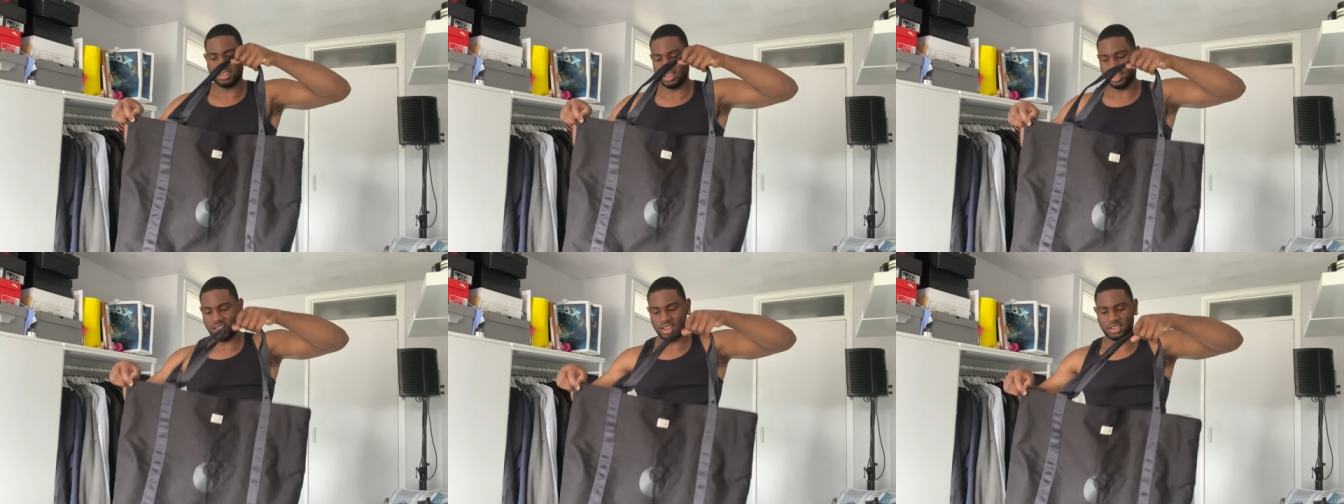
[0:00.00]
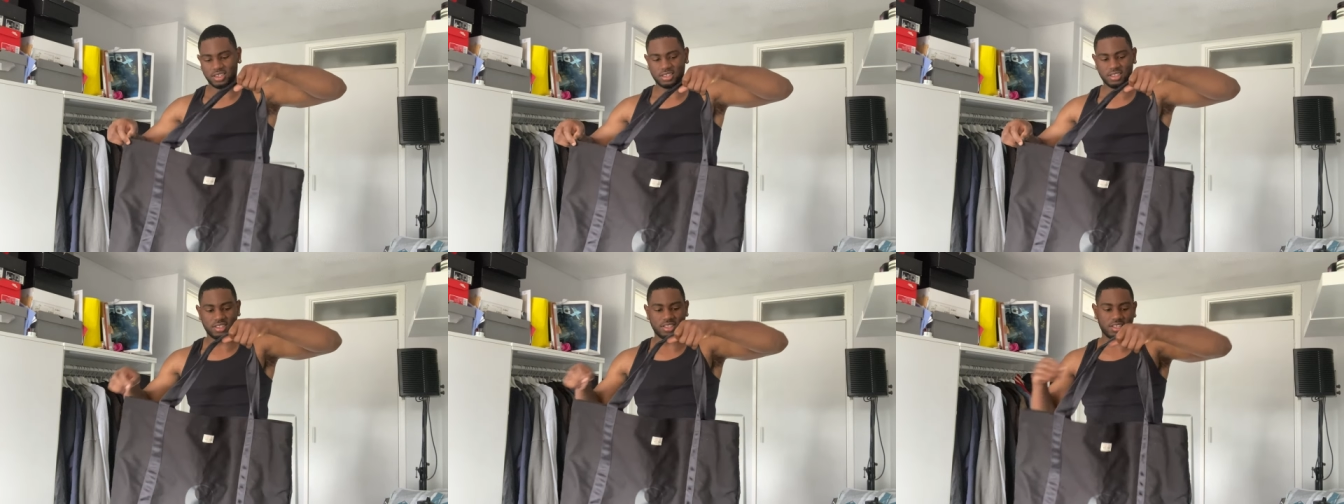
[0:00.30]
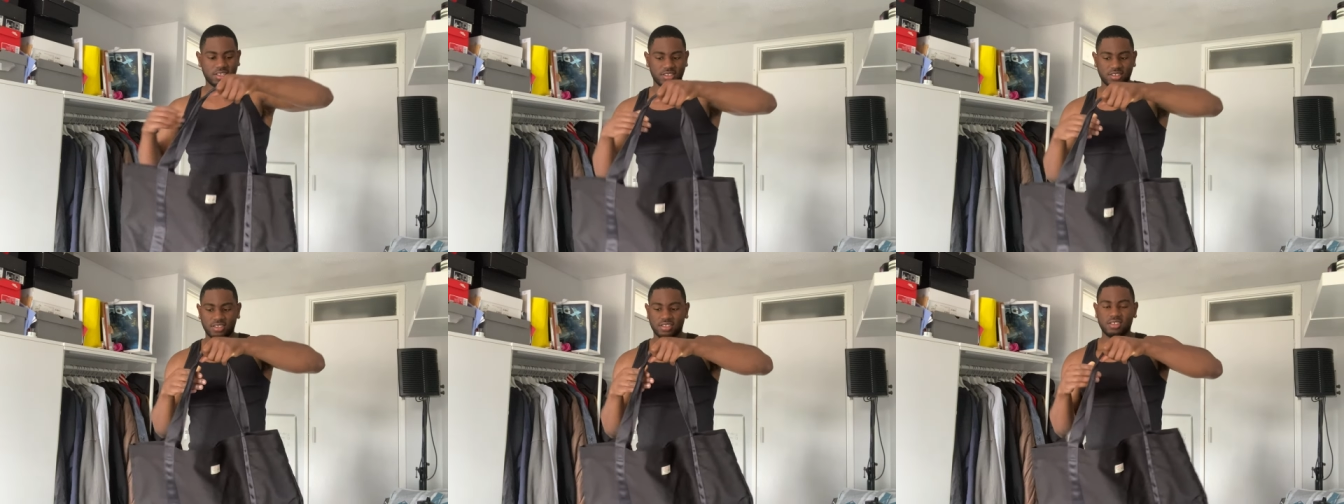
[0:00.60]
And
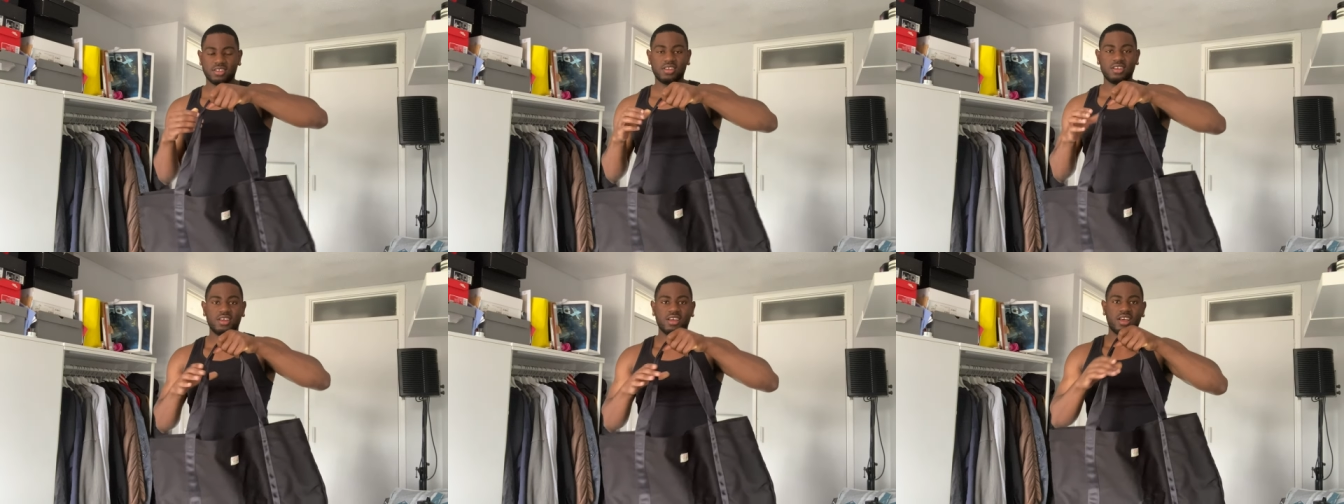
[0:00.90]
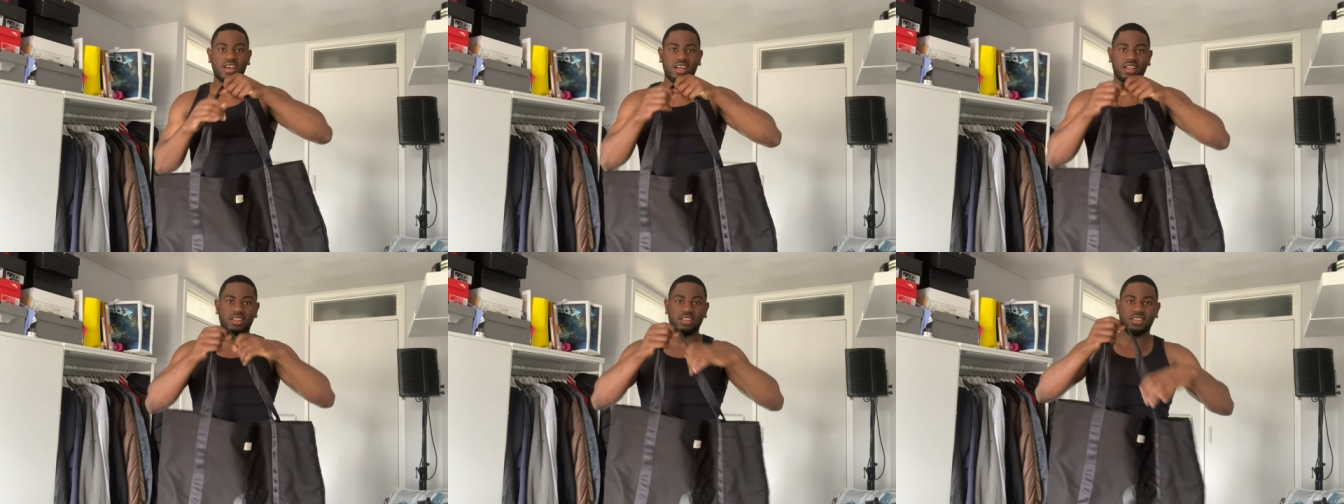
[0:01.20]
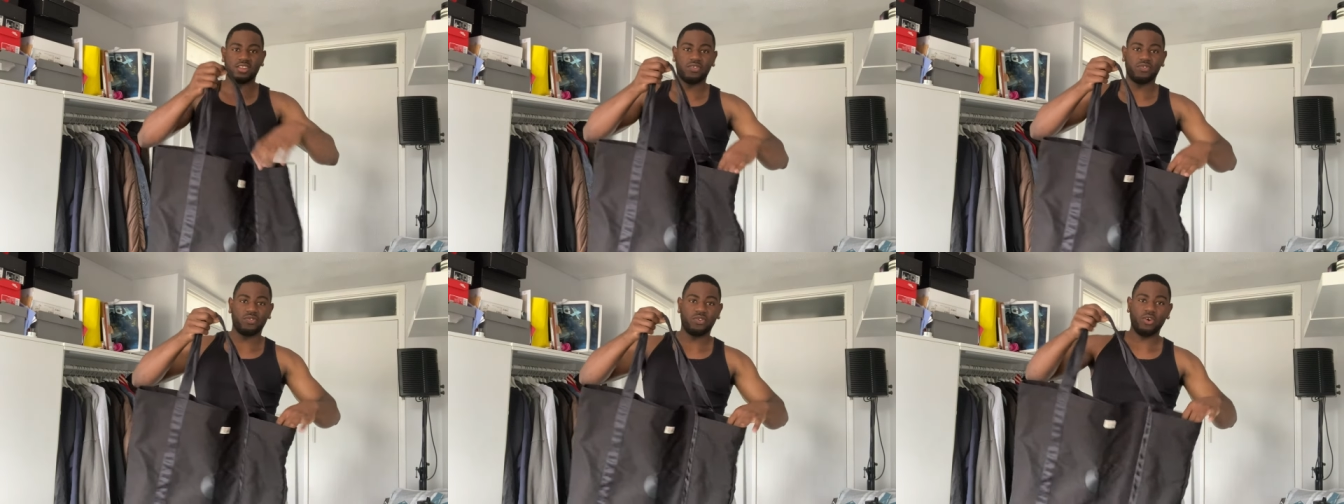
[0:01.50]
this
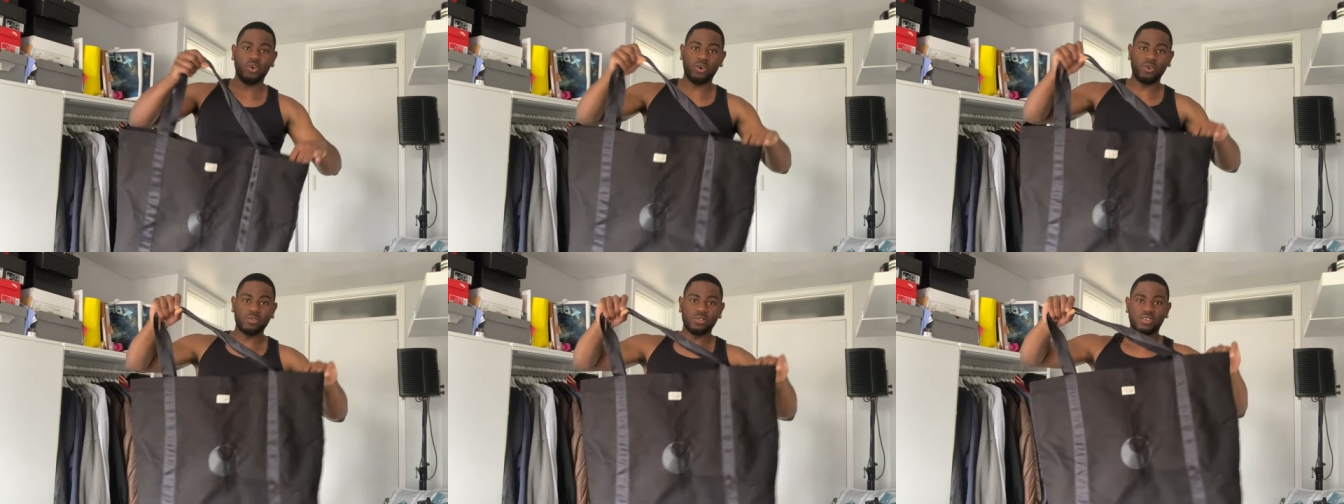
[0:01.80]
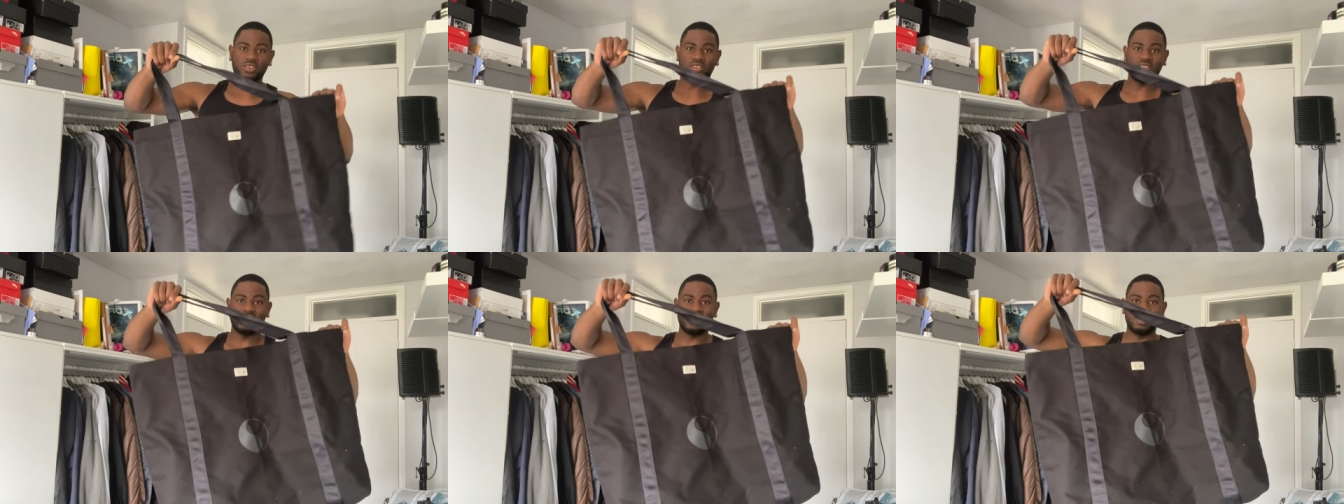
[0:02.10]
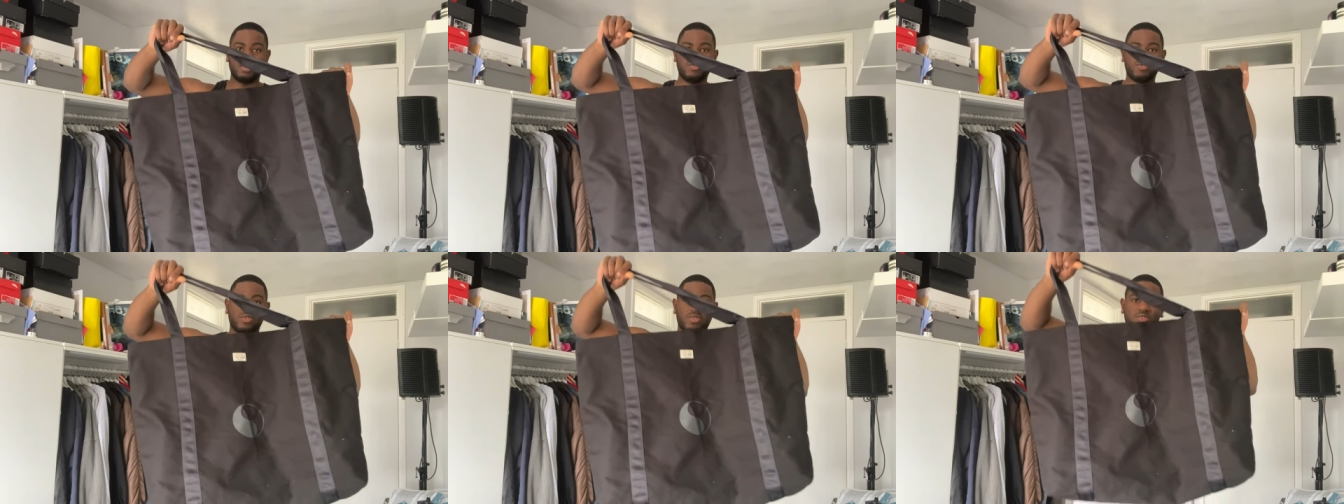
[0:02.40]
the photo doesn't
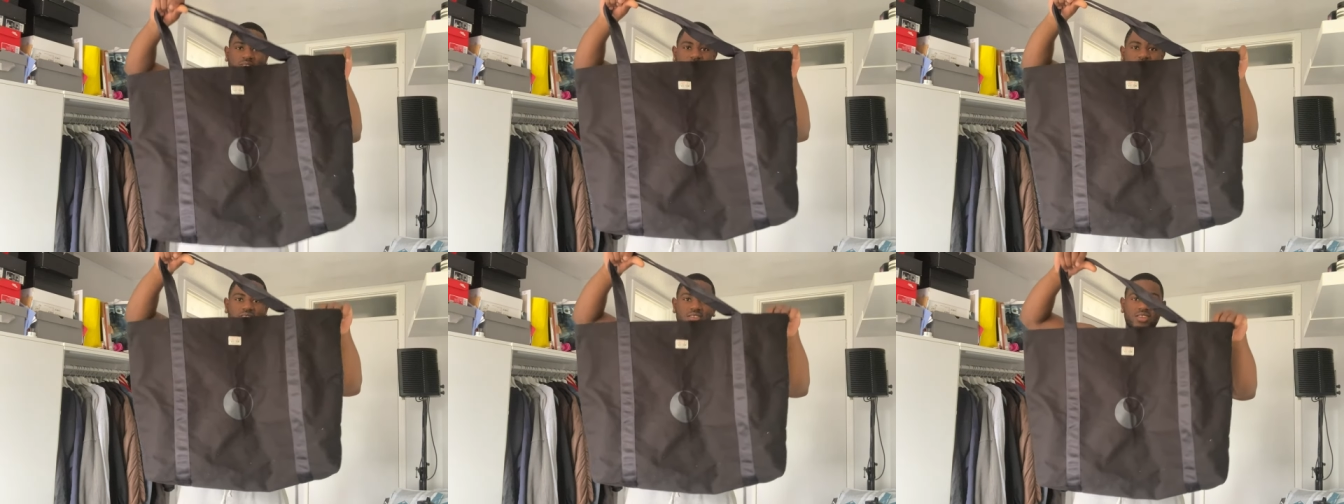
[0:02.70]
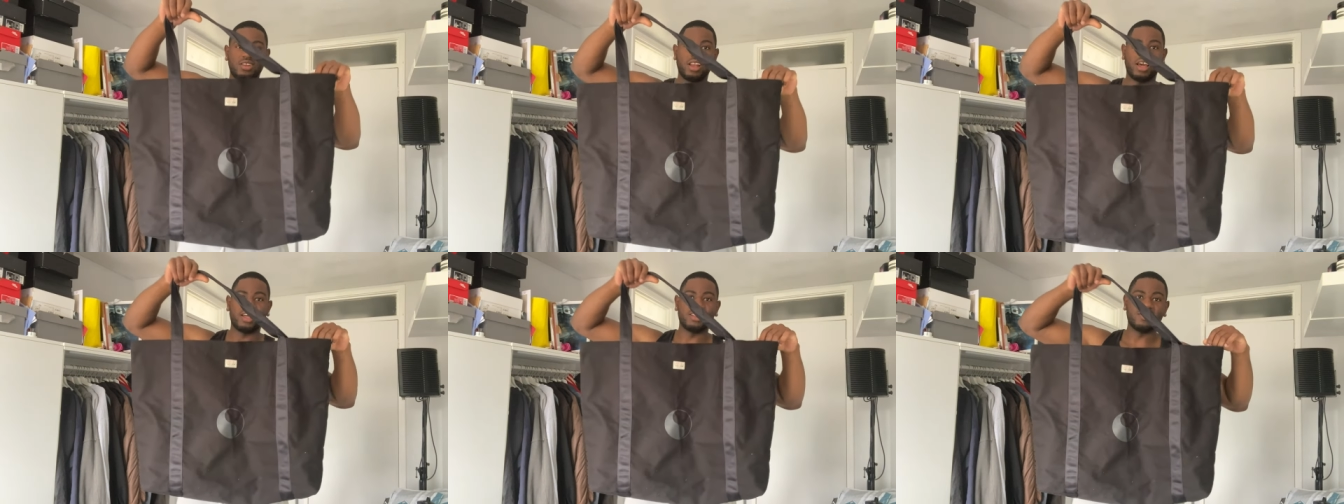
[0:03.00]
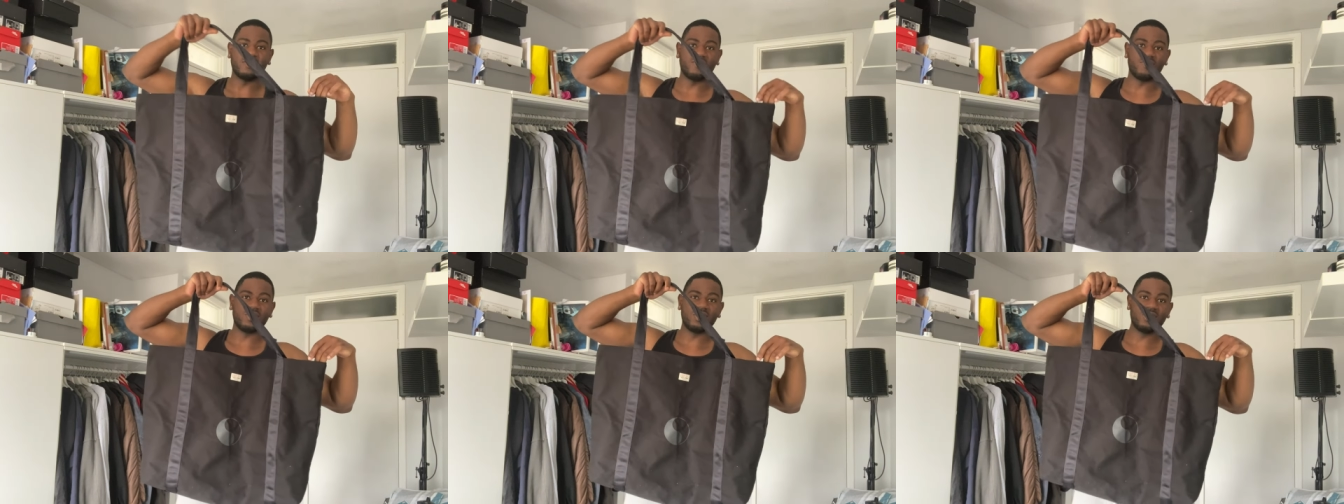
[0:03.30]
even like the
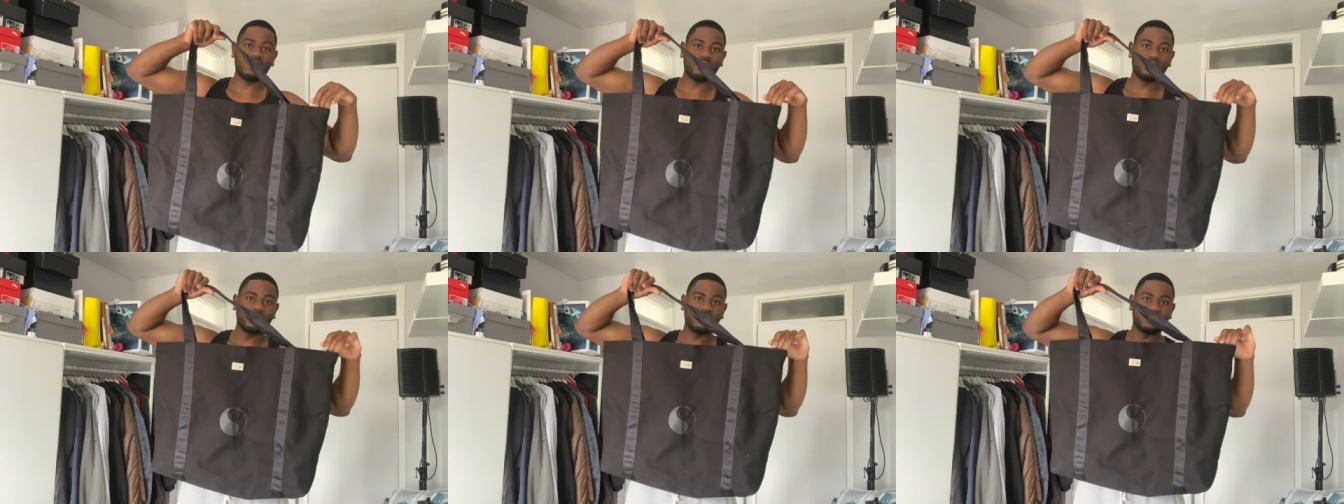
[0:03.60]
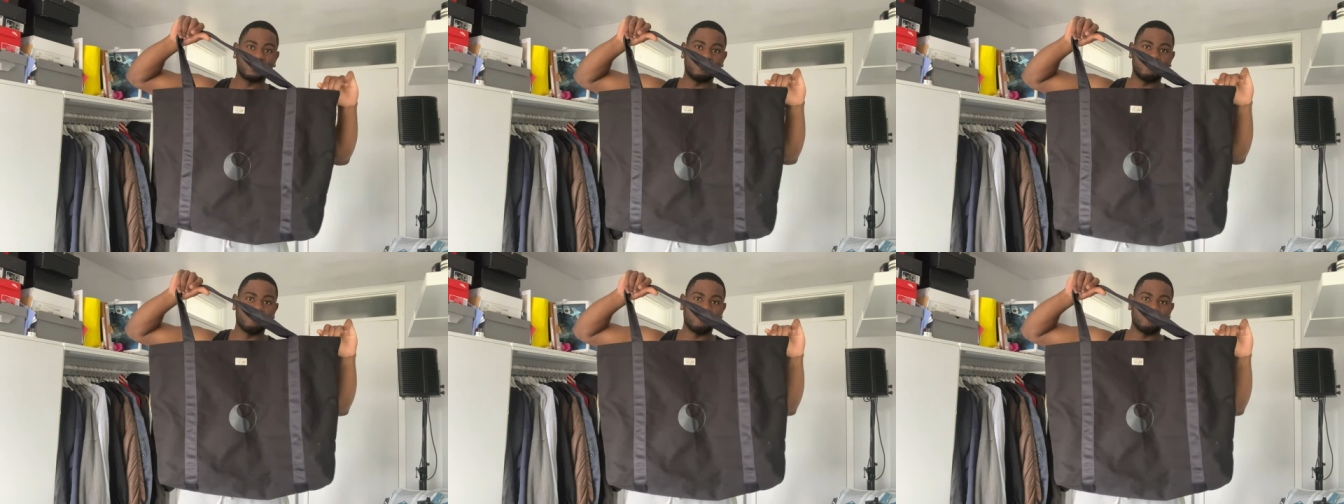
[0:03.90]
video doesn't